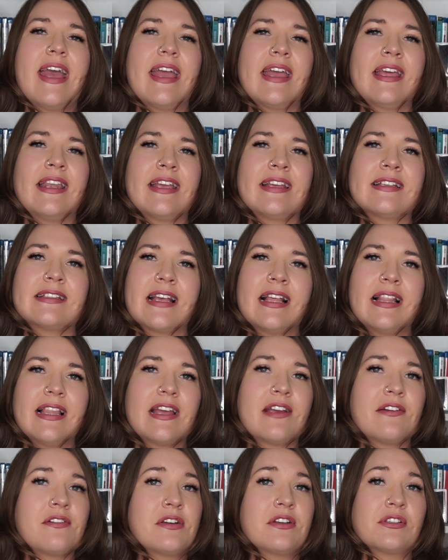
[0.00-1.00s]
It is
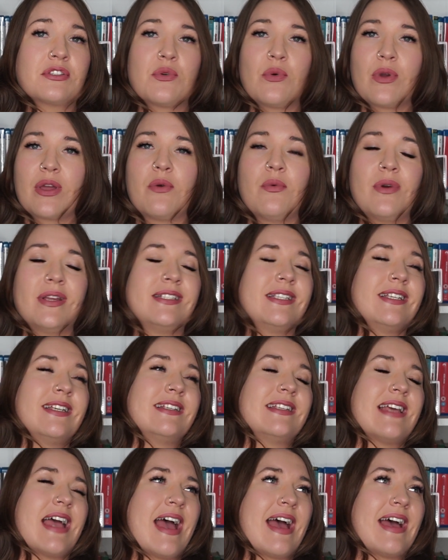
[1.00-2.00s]
hilarious,
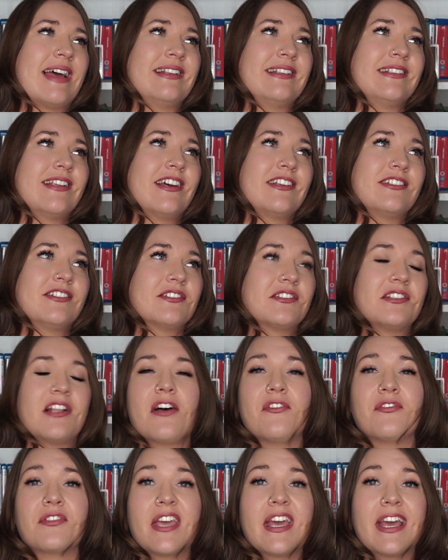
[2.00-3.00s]
quick-witted, and I just
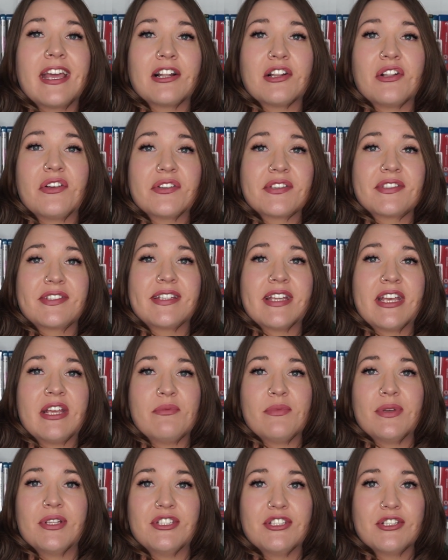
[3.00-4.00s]
love getting lost
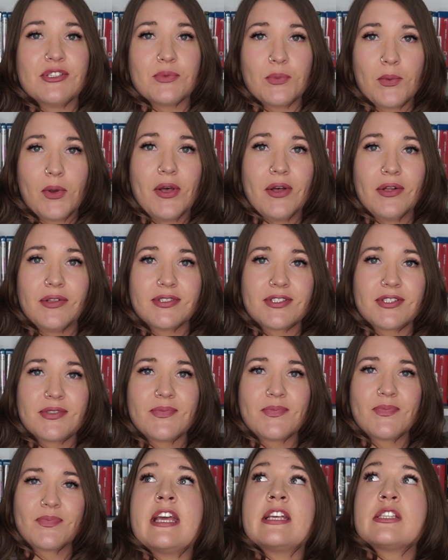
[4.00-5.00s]
in Midge's world.
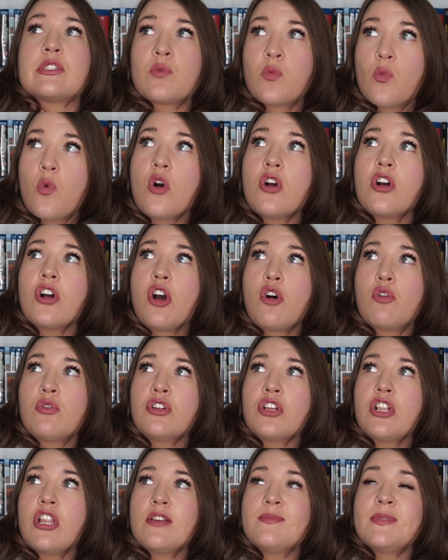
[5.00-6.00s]
It's won
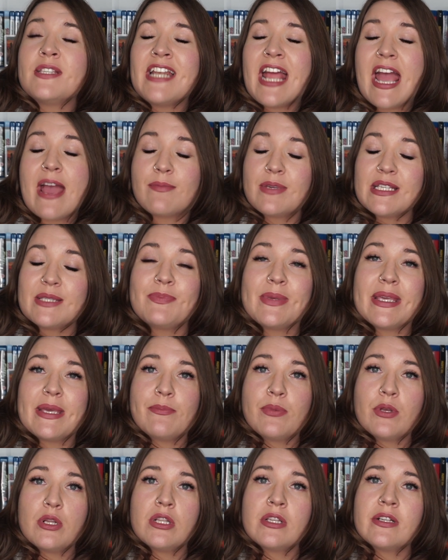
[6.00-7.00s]
Golden Globes and Emmys,
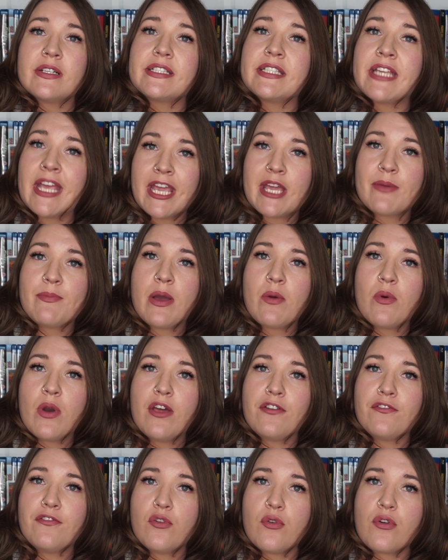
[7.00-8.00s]
people. Take my
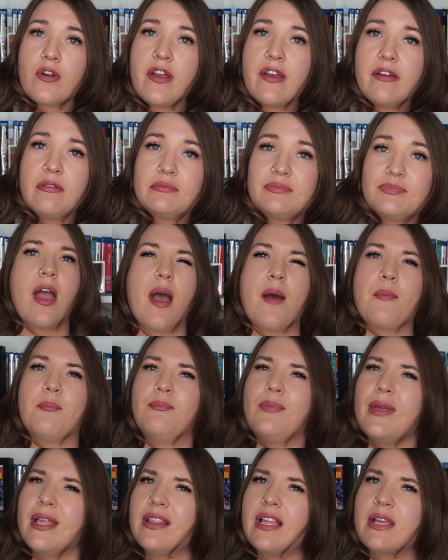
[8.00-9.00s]
word for it. A
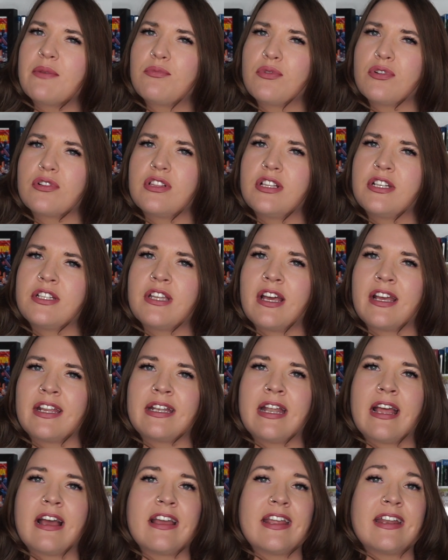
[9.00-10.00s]
bit like Brooklyn
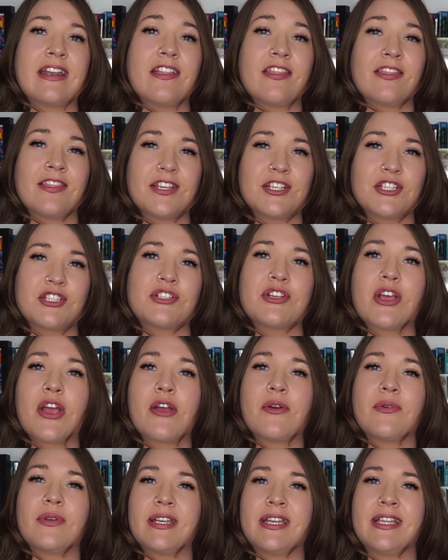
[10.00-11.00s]
Nine-Nine, this
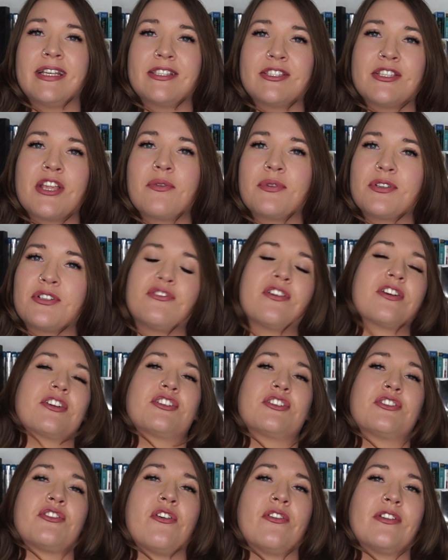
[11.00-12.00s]
show needs no
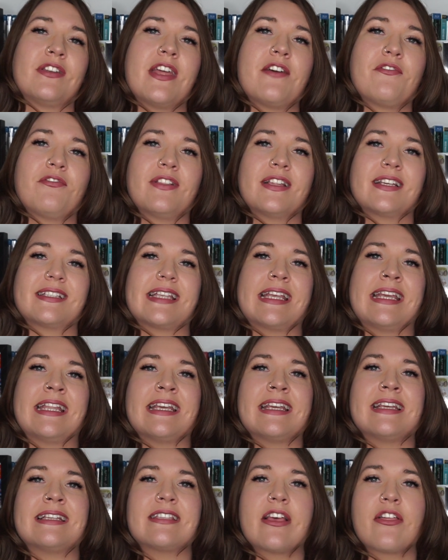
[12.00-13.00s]
introduction on Netflix. It
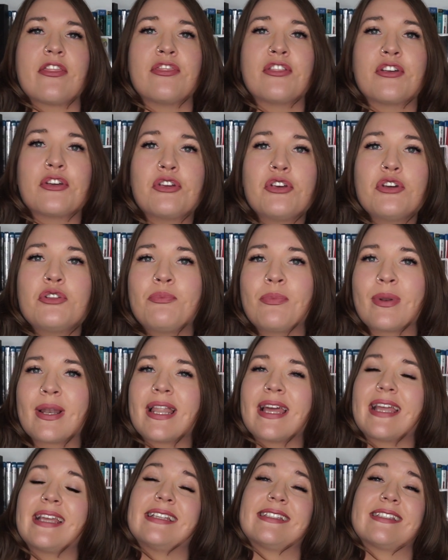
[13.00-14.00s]
is The Good
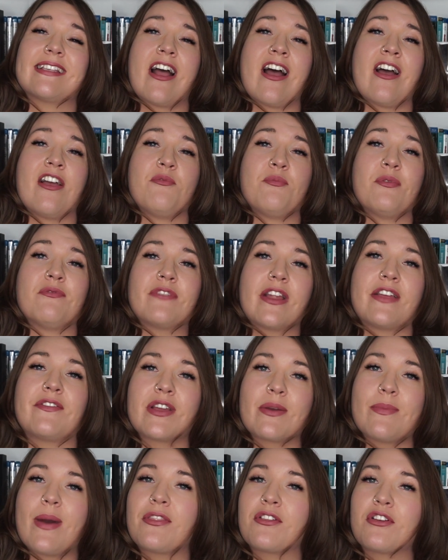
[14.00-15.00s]
Place. I've been
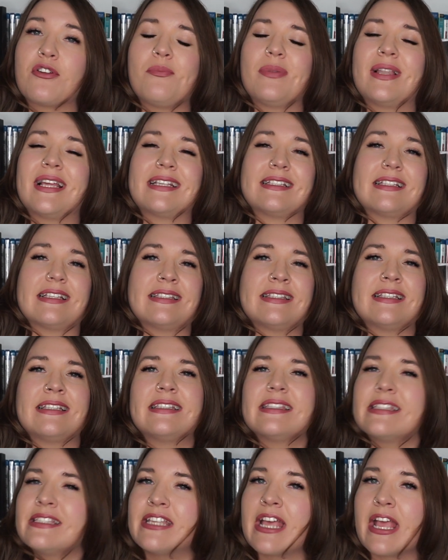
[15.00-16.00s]
raving about The Good Place
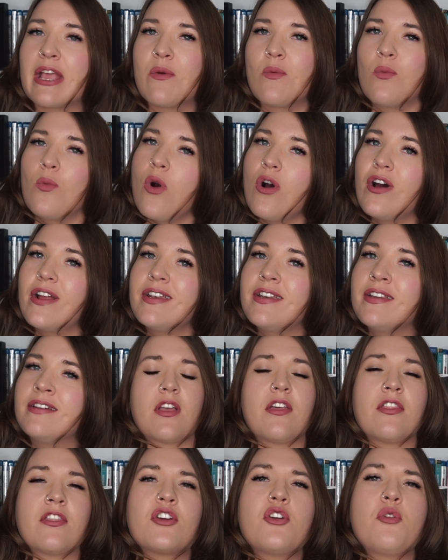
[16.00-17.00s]
since day one.
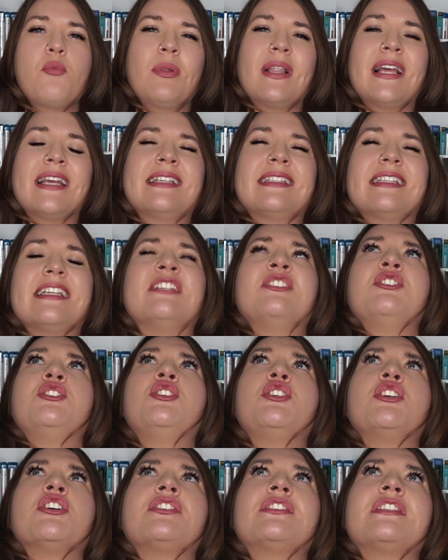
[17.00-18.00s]
The Good Place is
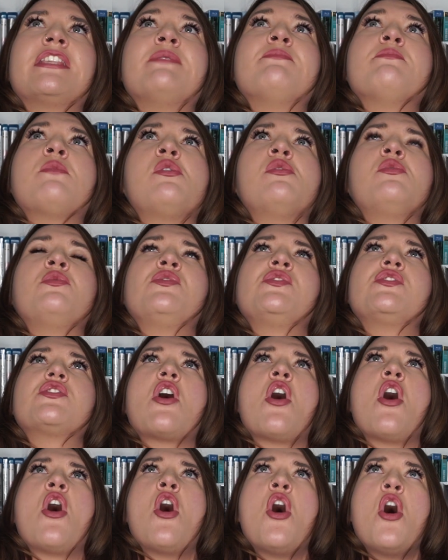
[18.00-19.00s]
just the most
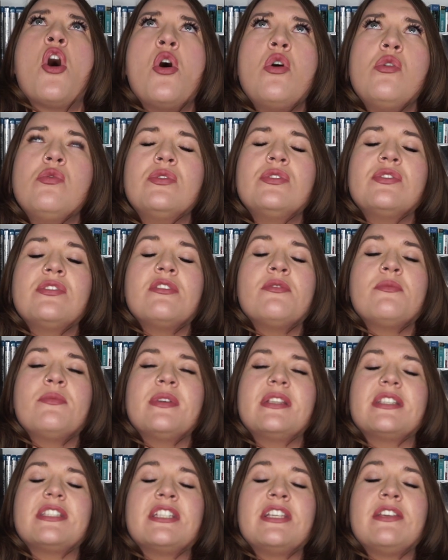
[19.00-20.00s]
wholesome
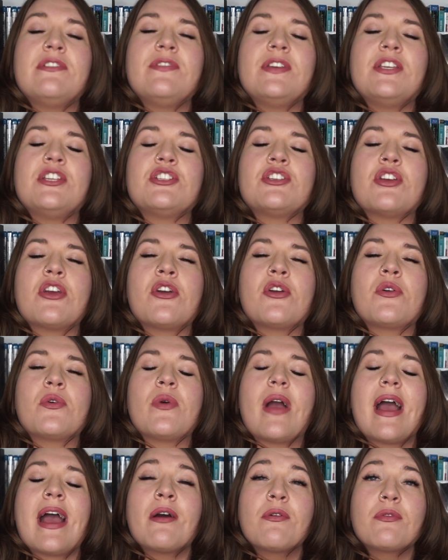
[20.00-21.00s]
T V
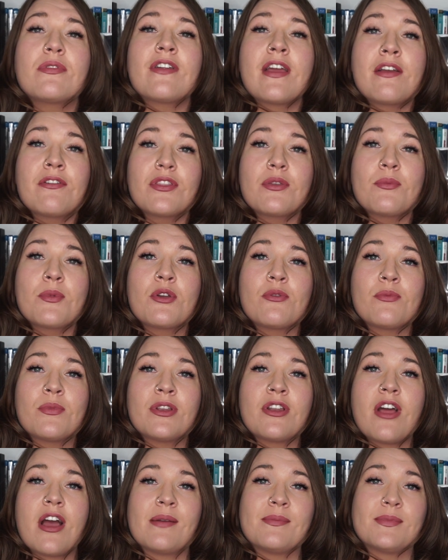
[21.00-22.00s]
show out there at the
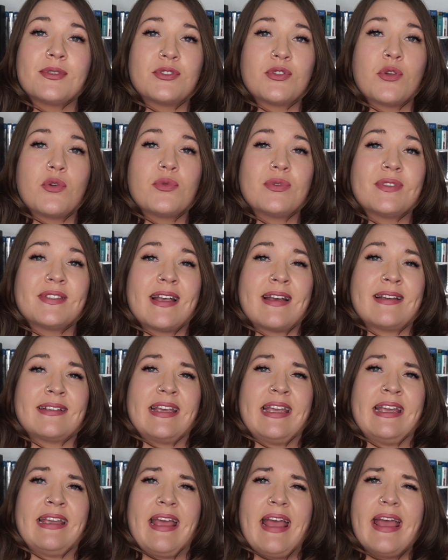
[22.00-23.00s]
moment. I'm so sad
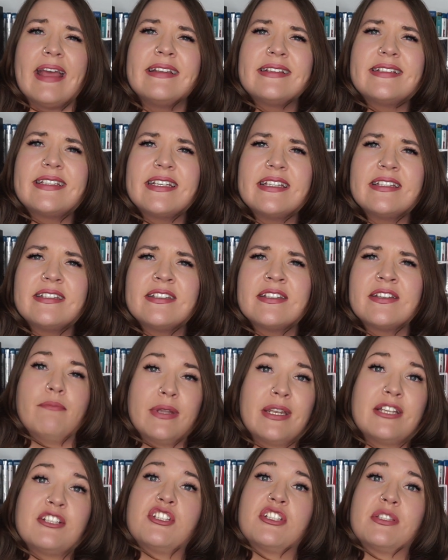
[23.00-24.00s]
it ended,
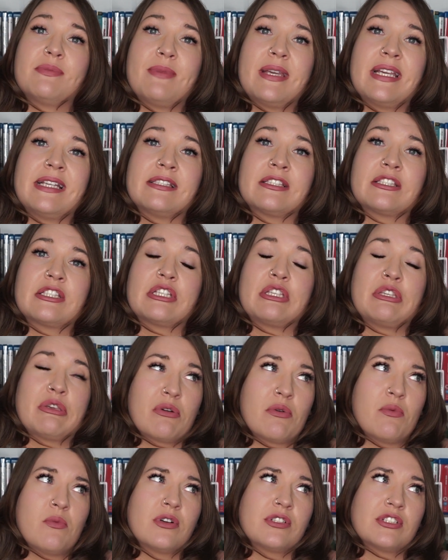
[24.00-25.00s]
but it just means you
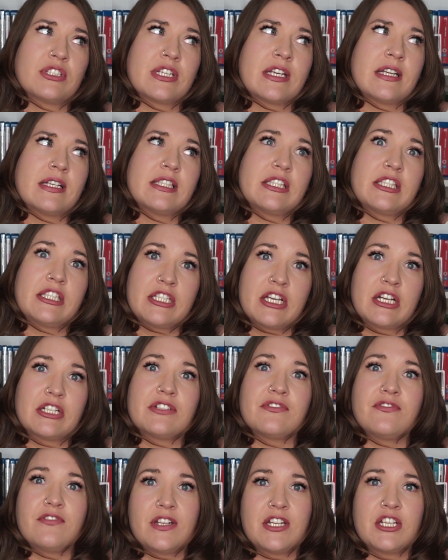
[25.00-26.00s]
can watch it start
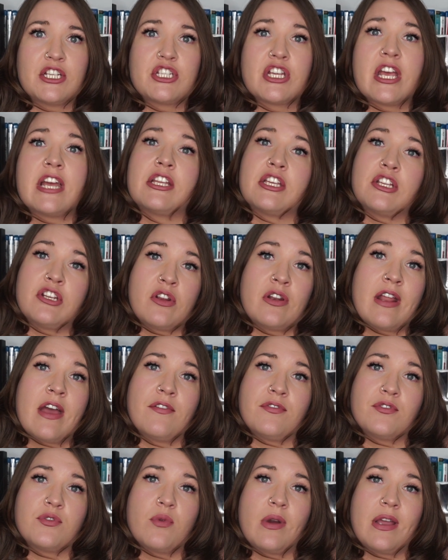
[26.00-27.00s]
to finish and you don't
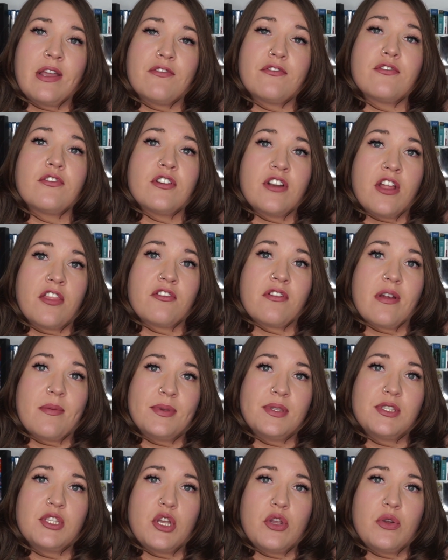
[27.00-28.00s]
have to wait for another
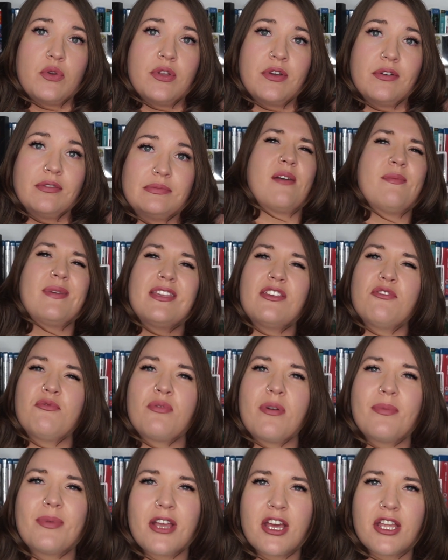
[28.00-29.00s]
episode. I mean, you've
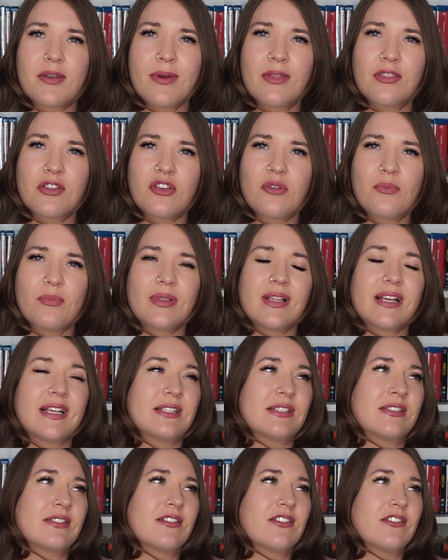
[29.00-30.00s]
probably heard about The Good
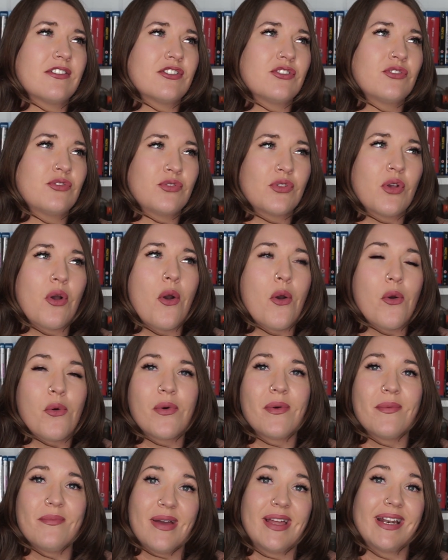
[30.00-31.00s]
Place
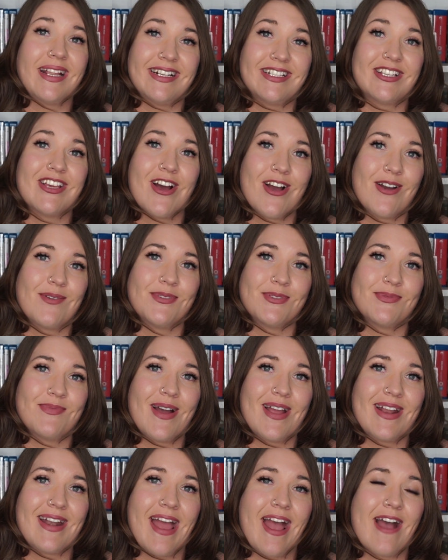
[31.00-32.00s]
so many times
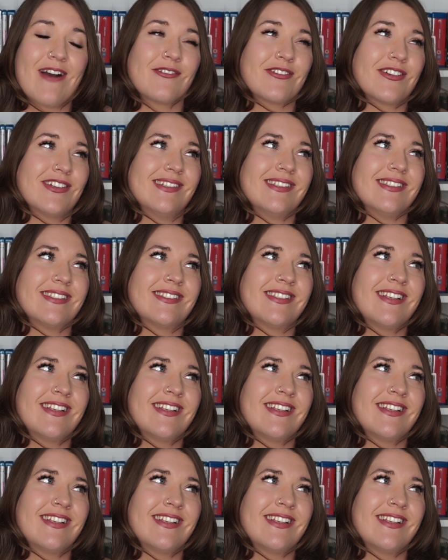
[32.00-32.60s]
by now, because